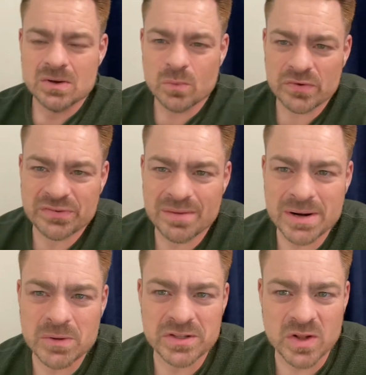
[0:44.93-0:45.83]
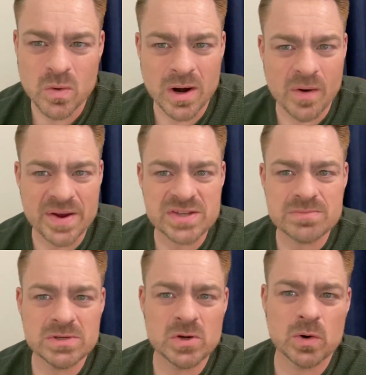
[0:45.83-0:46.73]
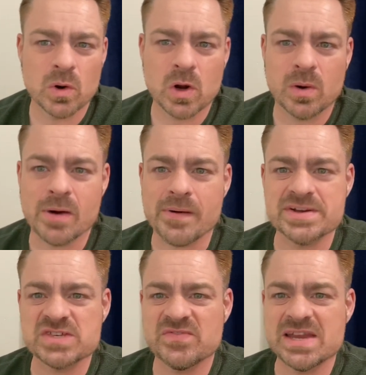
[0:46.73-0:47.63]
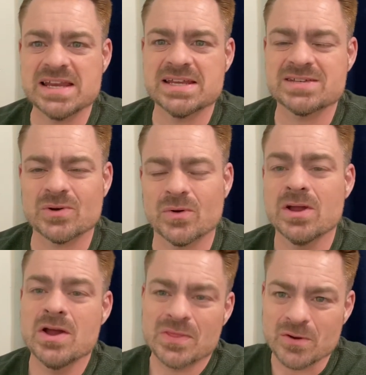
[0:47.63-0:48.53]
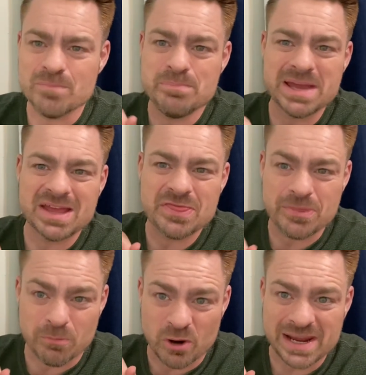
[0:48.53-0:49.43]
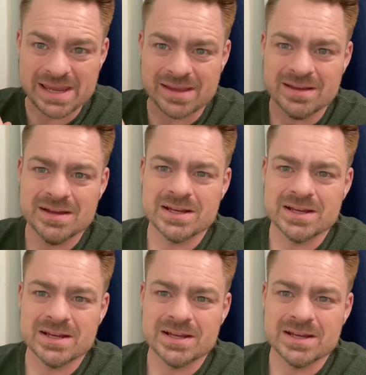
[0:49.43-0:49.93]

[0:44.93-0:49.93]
with somebody with an Aquarius moon or Aquarius Venus or their big three,